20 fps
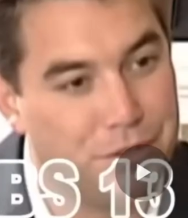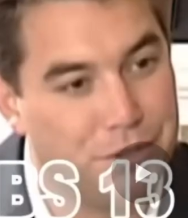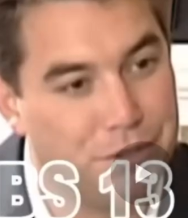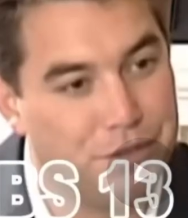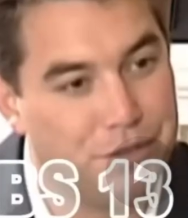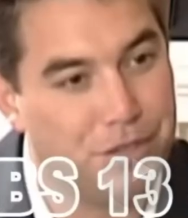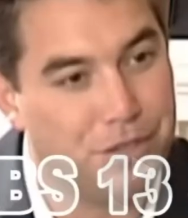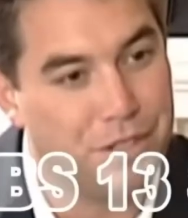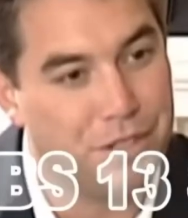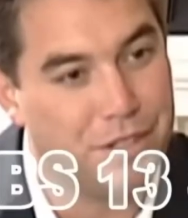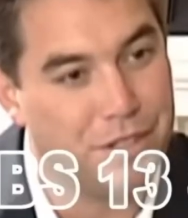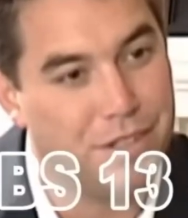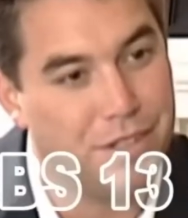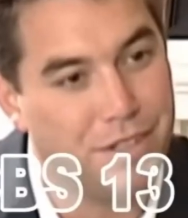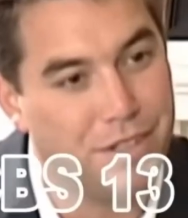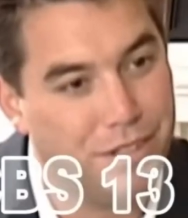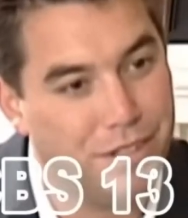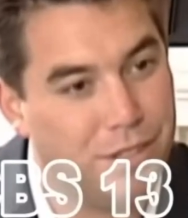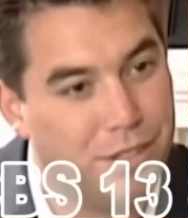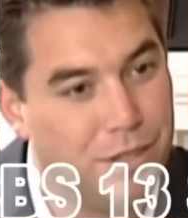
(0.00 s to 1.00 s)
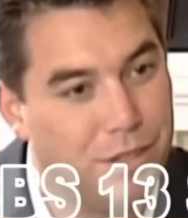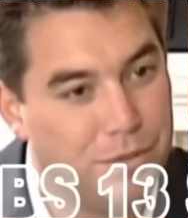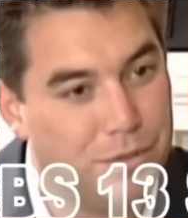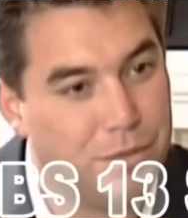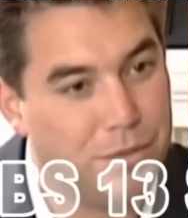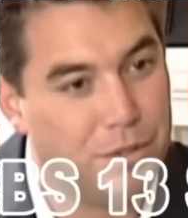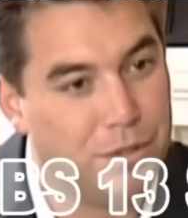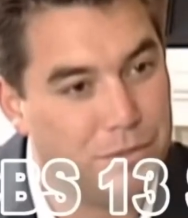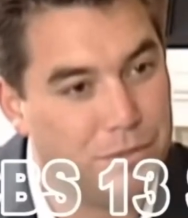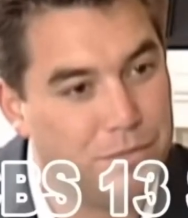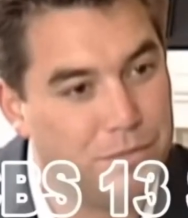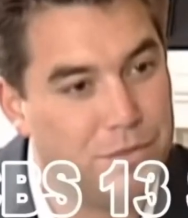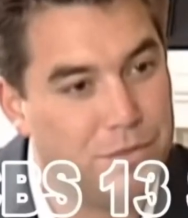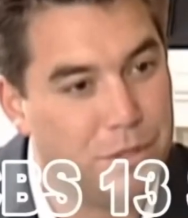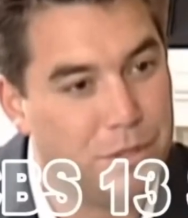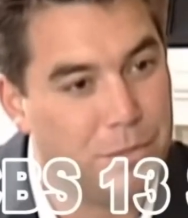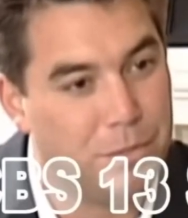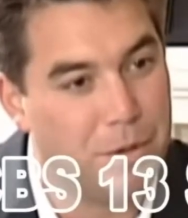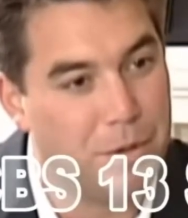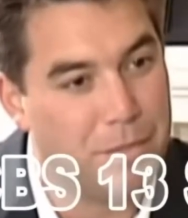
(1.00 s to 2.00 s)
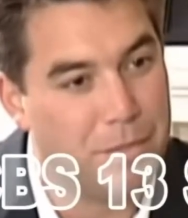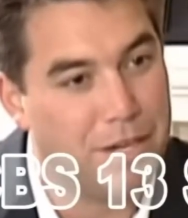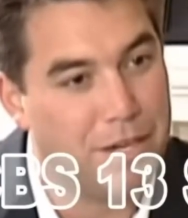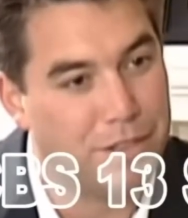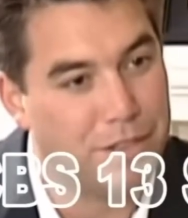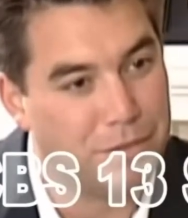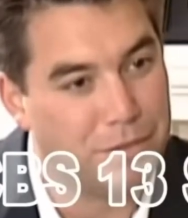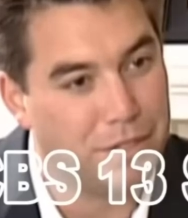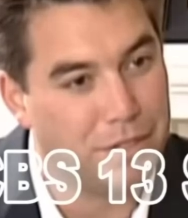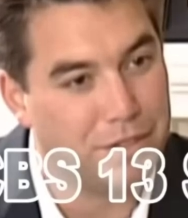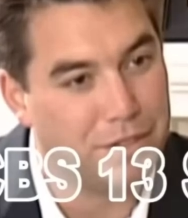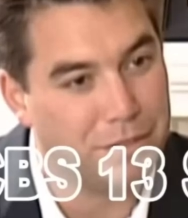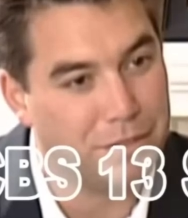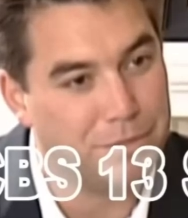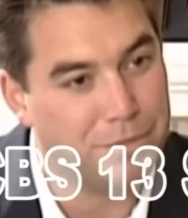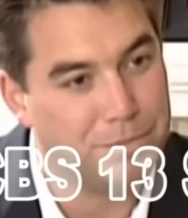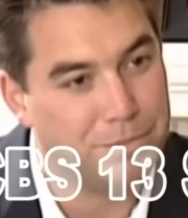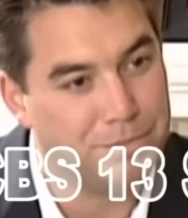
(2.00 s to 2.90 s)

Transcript: You'd find, cement bags around here.